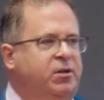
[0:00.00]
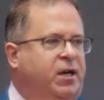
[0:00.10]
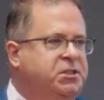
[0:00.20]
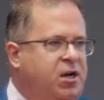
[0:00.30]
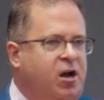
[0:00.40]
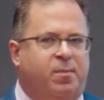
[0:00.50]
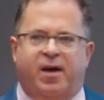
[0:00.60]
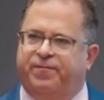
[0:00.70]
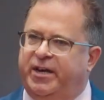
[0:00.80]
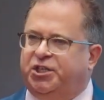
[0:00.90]
Let's talk
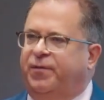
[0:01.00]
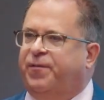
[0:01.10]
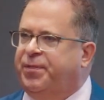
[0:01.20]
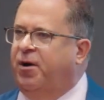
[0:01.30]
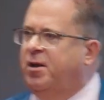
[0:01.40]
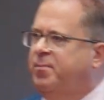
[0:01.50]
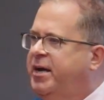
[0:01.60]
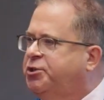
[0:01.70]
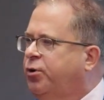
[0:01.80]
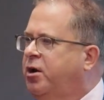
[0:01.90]
about fishing for 30
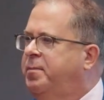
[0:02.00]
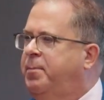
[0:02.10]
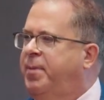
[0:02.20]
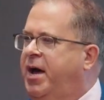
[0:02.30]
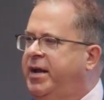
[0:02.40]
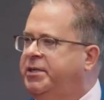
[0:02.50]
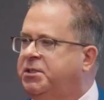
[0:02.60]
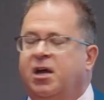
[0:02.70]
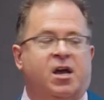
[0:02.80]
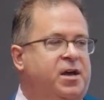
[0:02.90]
minutes, we're going to be buddies,
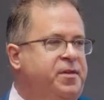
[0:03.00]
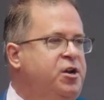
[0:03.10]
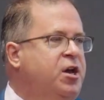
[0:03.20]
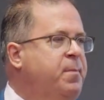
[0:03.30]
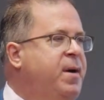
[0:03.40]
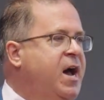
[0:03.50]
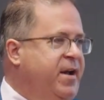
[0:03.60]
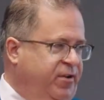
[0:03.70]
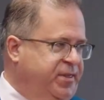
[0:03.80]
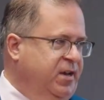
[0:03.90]
and then you're going to buy
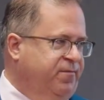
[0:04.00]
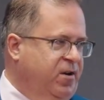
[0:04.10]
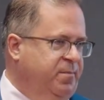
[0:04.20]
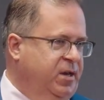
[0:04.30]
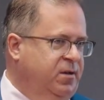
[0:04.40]
everything from me.